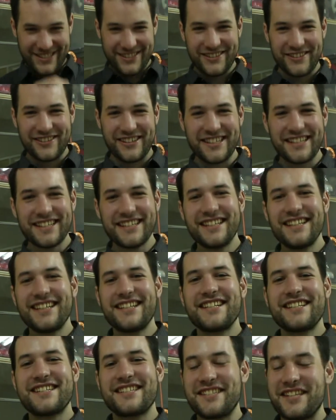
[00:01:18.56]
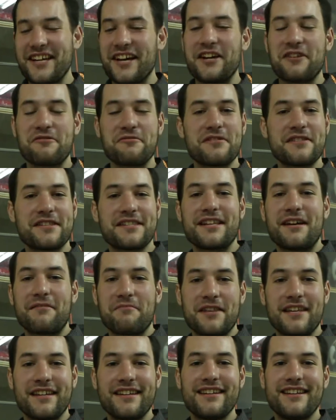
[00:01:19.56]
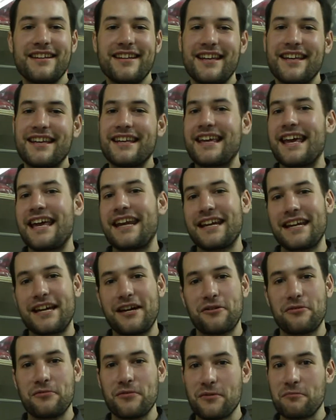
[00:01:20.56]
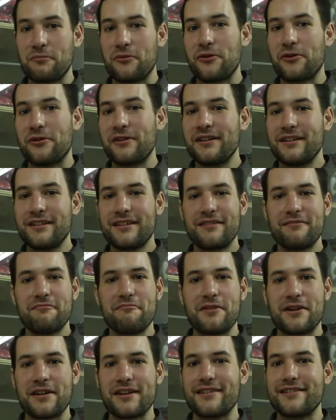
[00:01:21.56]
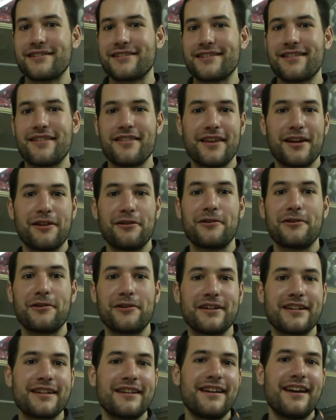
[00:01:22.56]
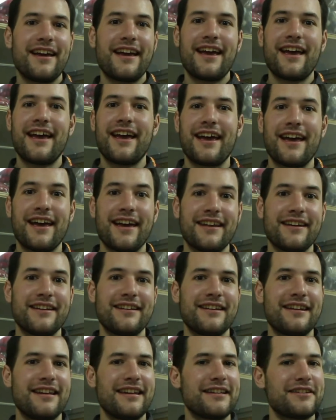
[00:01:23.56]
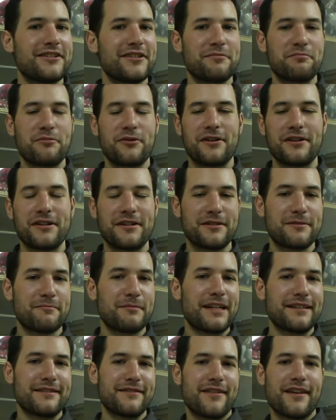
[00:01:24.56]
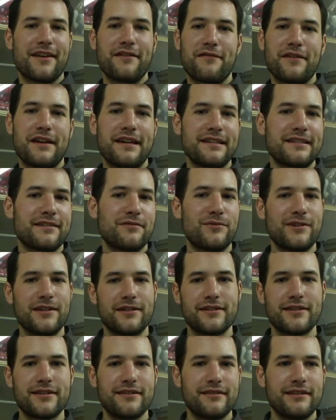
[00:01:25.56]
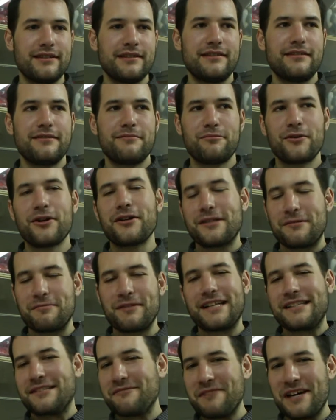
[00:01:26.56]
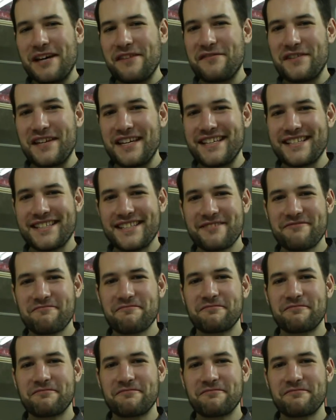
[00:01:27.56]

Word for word: Sorry, starting with something, getting out with more because they learned and it just brought a smile to their face, which brought a smile to my face